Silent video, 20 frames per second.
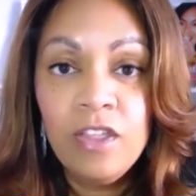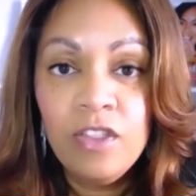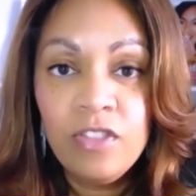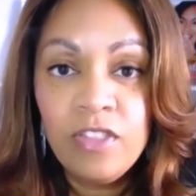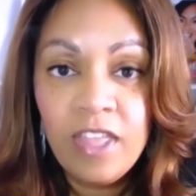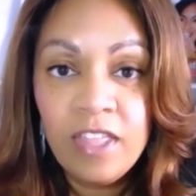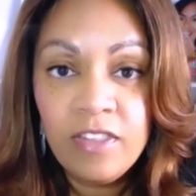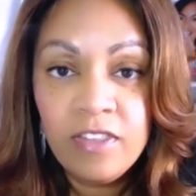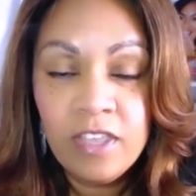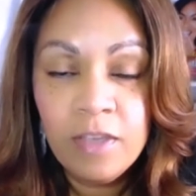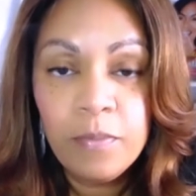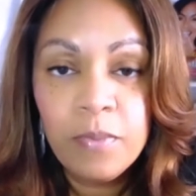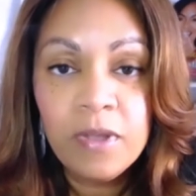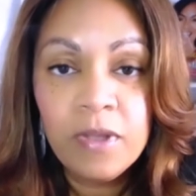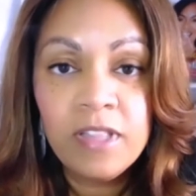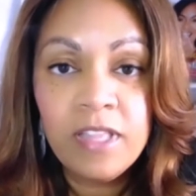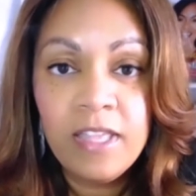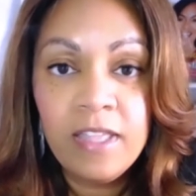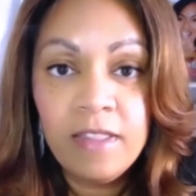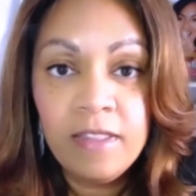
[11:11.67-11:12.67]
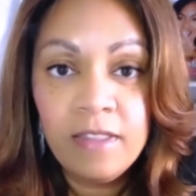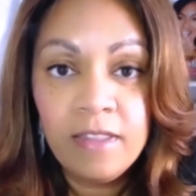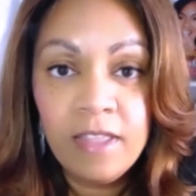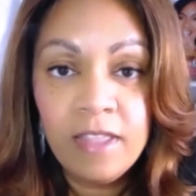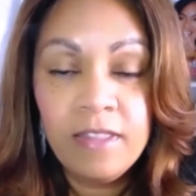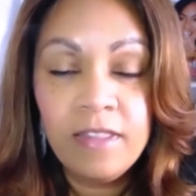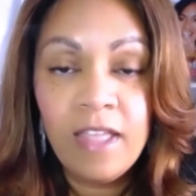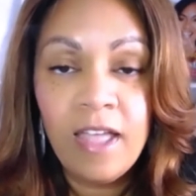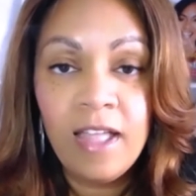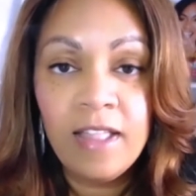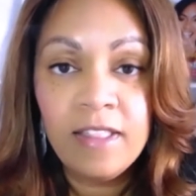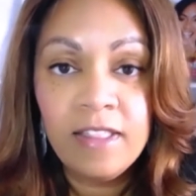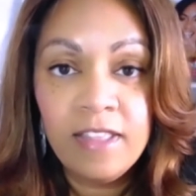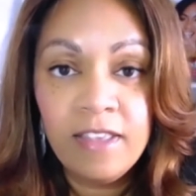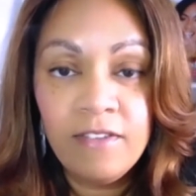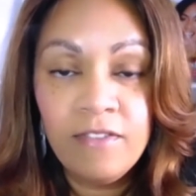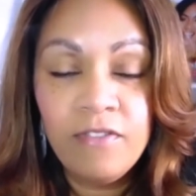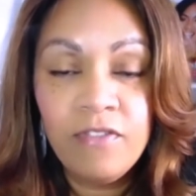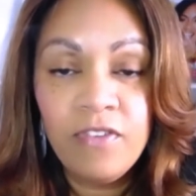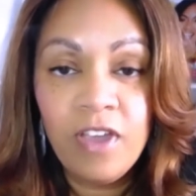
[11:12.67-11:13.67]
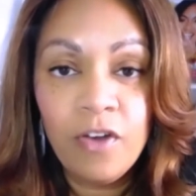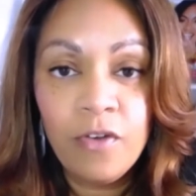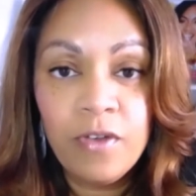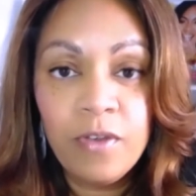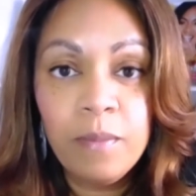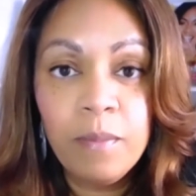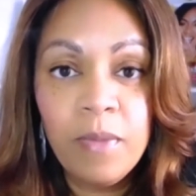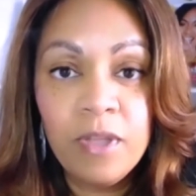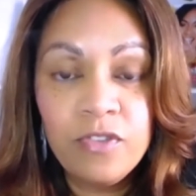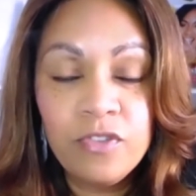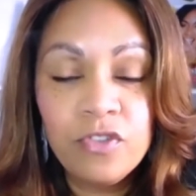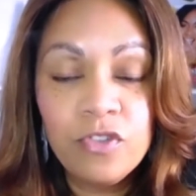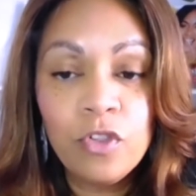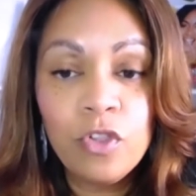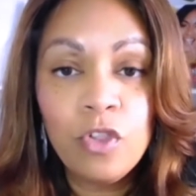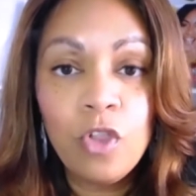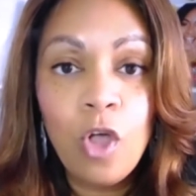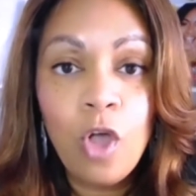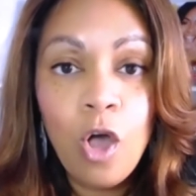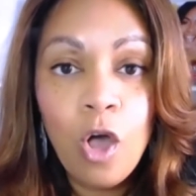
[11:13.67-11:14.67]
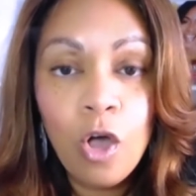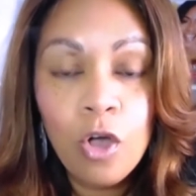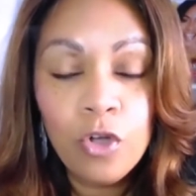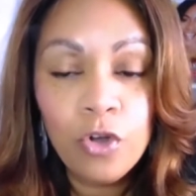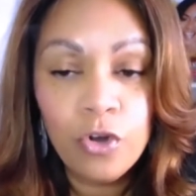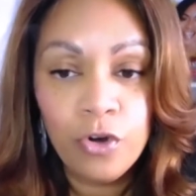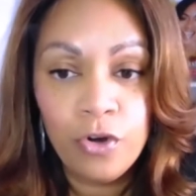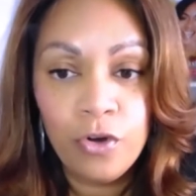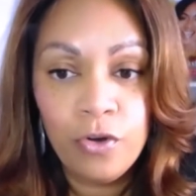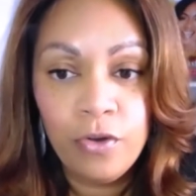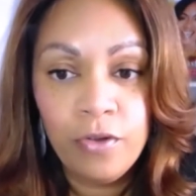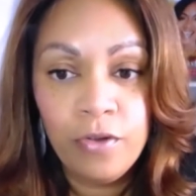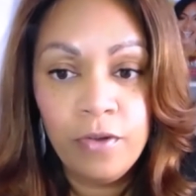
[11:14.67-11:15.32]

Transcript: They typically did not live very much longer.